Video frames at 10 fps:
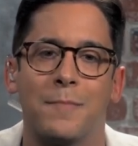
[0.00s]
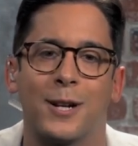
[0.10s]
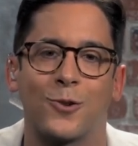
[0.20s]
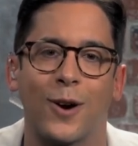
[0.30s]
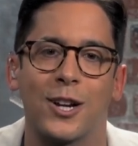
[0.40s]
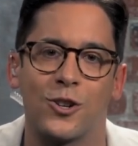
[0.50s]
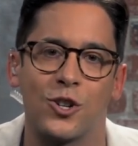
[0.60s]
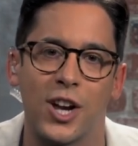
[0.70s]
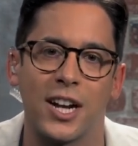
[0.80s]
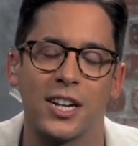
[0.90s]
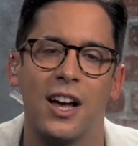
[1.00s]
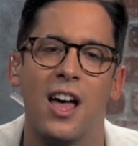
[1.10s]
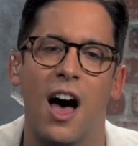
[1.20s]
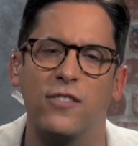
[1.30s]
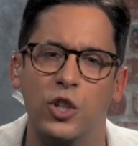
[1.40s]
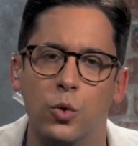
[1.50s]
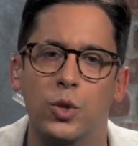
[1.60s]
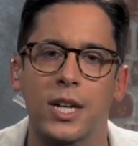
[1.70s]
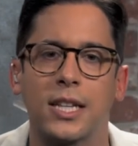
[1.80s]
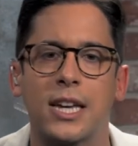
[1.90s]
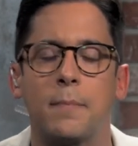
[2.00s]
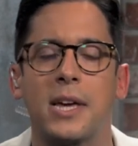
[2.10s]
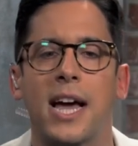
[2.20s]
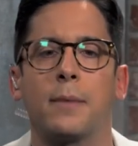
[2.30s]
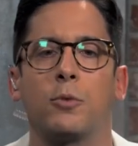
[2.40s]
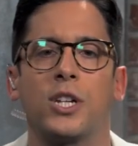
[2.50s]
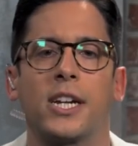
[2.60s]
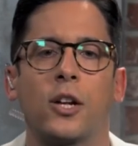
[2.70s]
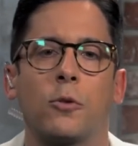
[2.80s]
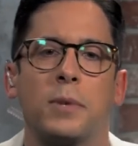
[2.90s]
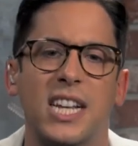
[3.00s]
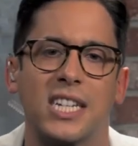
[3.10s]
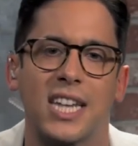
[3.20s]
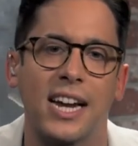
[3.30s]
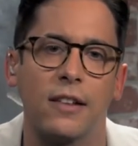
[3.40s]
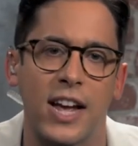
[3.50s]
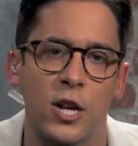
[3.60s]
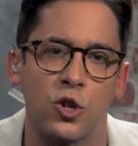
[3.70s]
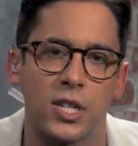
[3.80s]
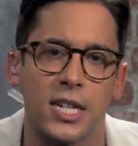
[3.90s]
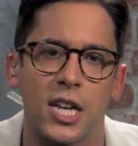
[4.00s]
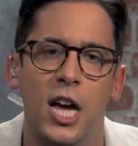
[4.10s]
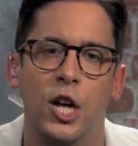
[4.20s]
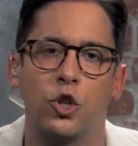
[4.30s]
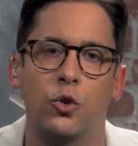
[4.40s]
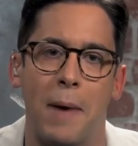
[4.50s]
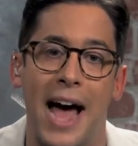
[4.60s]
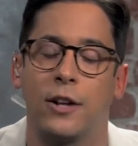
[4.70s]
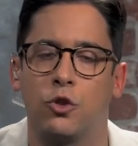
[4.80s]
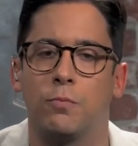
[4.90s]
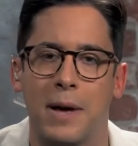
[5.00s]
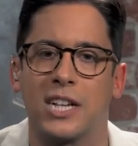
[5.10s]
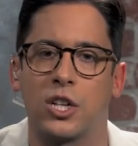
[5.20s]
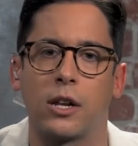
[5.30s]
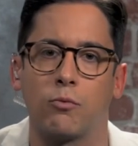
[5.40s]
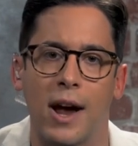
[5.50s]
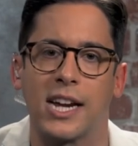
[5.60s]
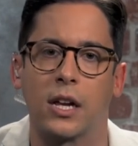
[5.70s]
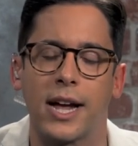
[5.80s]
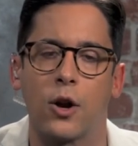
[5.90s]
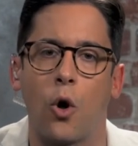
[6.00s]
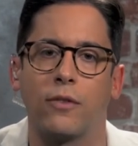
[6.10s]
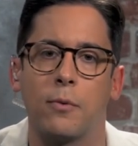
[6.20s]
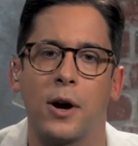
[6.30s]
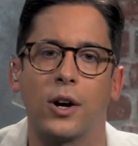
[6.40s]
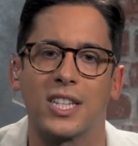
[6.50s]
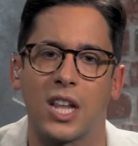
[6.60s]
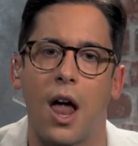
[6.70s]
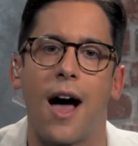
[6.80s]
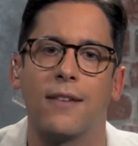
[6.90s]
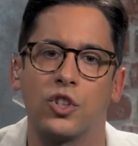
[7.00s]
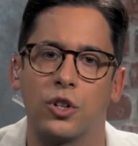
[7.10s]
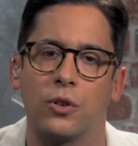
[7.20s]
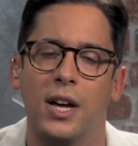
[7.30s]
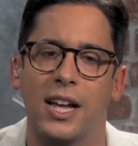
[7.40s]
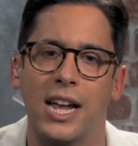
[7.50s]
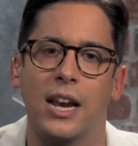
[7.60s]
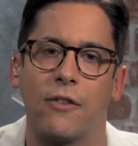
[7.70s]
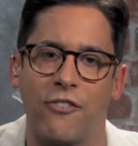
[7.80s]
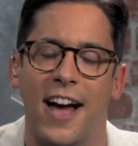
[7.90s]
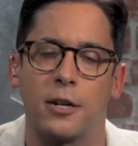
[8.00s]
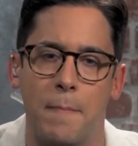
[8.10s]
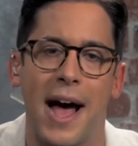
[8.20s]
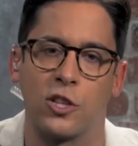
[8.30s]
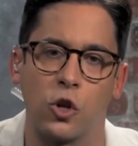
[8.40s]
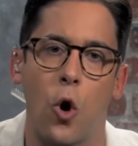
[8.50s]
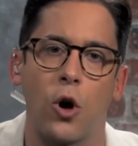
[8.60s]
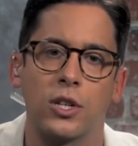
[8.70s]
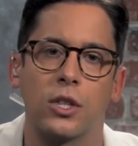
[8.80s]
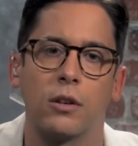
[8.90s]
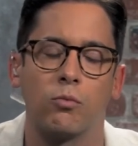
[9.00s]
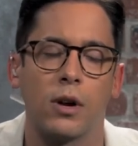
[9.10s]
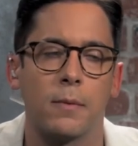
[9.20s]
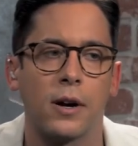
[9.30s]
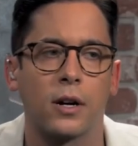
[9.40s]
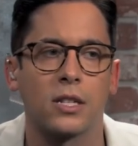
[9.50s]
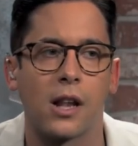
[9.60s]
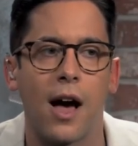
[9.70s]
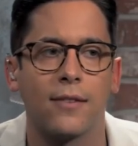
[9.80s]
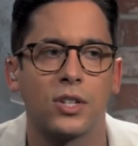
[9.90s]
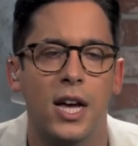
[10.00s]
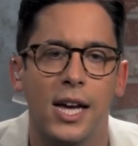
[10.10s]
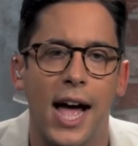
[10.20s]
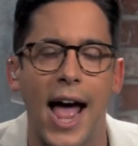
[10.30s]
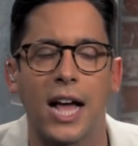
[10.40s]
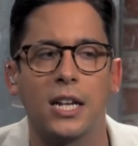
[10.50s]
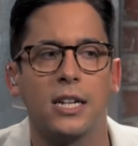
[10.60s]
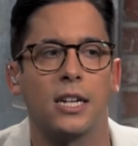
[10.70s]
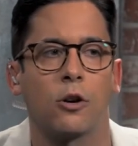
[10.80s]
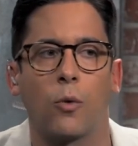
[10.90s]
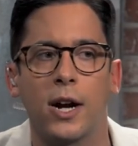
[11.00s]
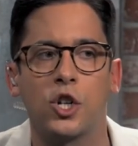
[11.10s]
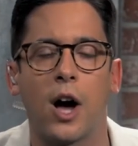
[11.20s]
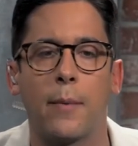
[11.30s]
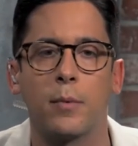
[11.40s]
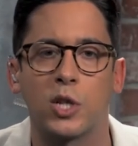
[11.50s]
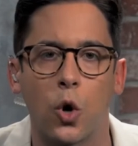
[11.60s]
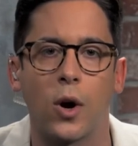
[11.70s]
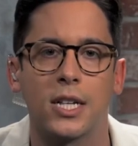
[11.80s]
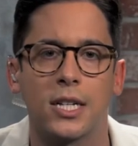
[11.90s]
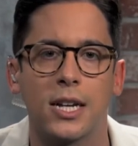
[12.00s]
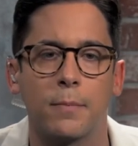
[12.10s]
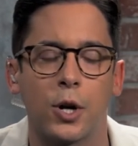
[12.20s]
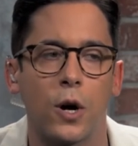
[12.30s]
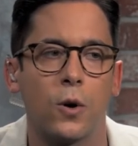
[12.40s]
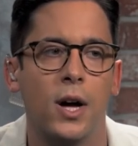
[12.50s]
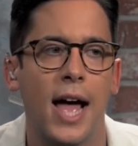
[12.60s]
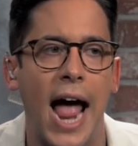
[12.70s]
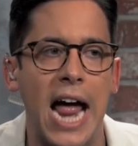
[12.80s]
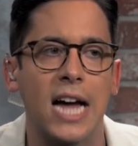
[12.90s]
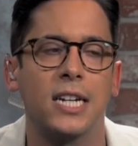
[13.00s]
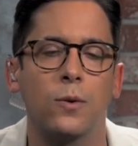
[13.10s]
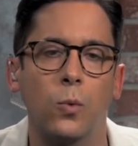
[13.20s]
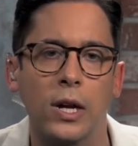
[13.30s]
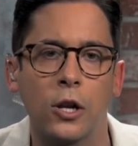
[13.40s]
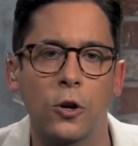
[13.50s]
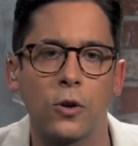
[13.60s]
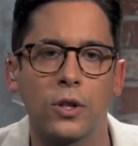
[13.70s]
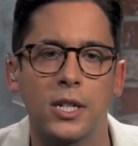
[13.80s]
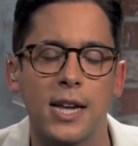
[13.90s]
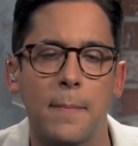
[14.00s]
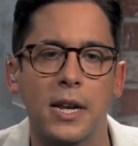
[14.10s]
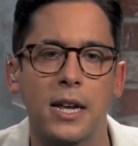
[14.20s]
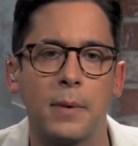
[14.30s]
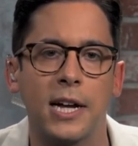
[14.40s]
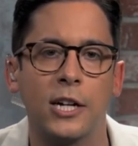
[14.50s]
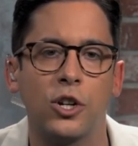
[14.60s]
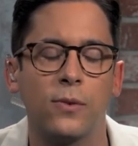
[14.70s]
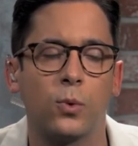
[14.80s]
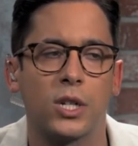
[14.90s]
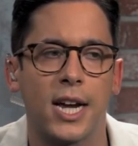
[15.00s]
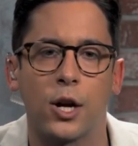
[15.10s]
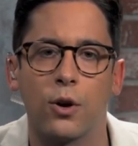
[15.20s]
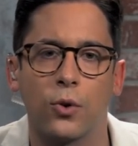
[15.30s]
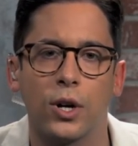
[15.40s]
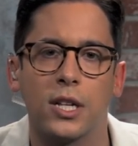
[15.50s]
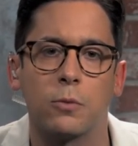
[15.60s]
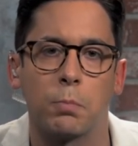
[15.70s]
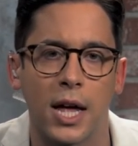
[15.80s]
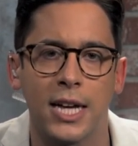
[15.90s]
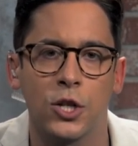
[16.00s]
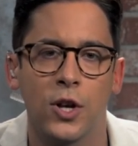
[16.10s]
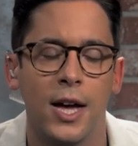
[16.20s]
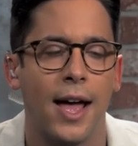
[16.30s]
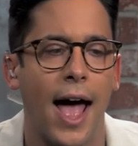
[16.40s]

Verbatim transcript: administration agenda of using the EPA in particular, but the executive agencies to pa- to basically regulate all of Americans' lives, to in effect pass laws that run Americans' lives. And he did a great job. I'm sorry to see him go. Andy Wheeler, the deputy EPA chief, will take over in his place,